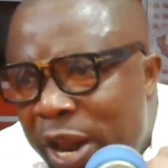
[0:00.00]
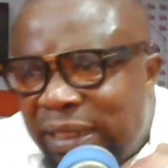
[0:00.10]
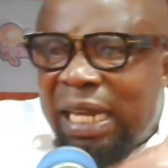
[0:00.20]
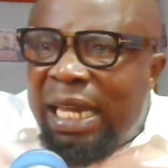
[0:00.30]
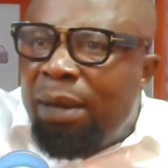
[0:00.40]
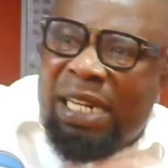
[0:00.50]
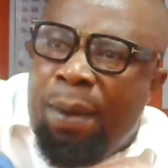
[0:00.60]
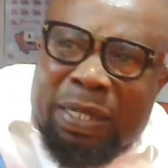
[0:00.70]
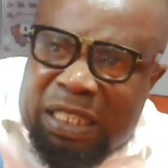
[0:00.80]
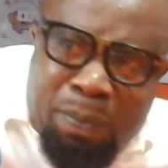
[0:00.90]
What is a captain?
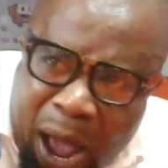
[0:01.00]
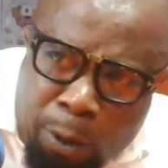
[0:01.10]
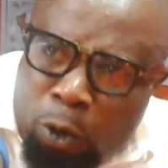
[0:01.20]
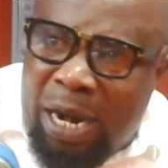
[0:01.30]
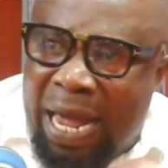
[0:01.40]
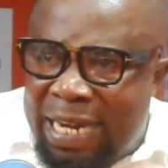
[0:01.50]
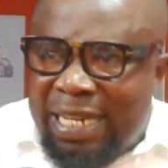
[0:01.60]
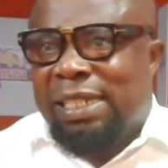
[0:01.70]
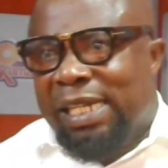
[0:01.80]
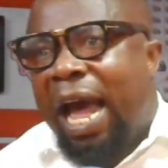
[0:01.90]
I'm a Jimma, one
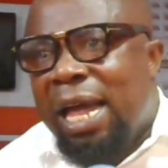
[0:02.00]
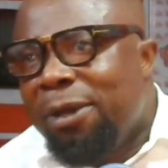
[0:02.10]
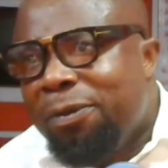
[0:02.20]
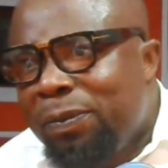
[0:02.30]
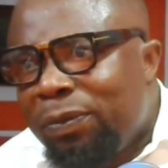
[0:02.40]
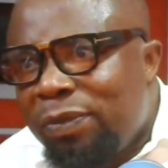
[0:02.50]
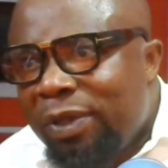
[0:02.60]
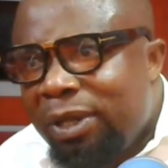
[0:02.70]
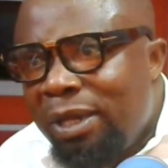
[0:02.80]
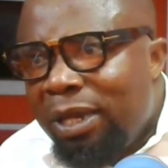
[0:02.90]
idea.
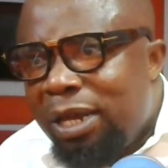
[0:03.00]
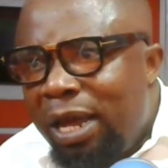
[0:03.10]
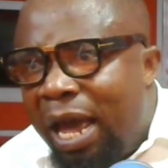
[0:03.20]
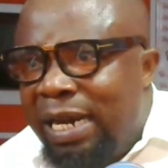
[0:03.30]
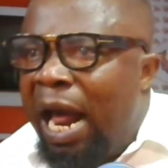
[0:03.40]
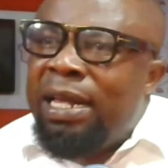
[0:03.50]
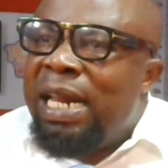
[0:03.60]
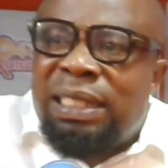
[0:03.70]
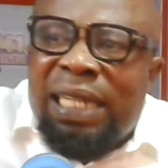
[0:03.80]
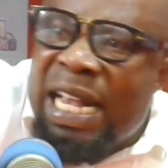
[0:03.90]
Na
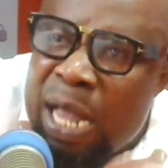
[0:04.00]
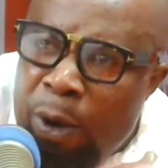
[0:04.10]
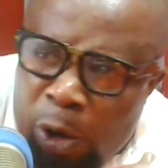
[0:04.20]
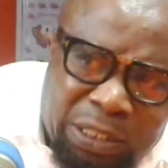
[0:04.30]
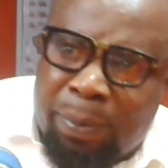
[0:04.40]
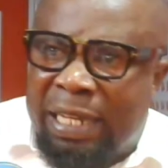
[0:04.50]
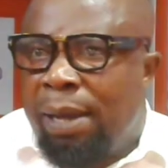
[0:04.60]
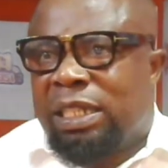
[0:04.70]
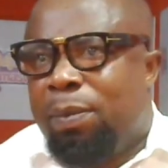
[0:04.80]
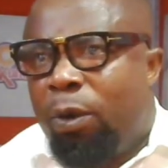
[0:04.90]
se le nyawo na o se me
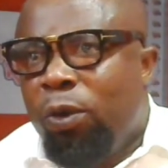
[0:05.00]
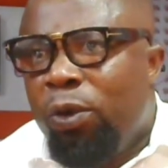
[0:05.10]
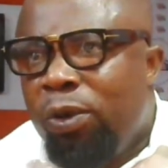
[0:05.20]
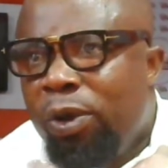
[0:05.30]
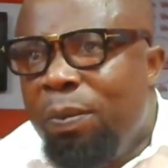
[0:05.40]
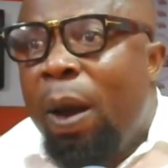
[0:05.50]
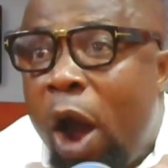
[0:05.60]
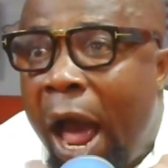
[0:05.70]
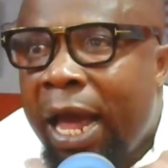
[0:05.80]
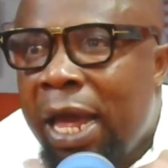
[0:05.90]
captain ma.
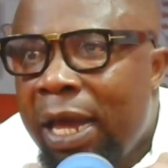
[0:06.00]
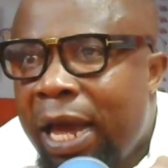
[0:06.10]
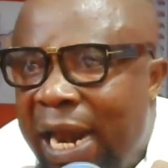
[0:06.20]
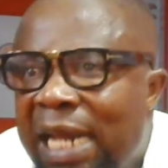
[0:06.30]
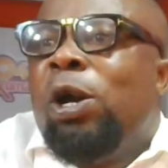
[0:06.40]
Mebo a. Are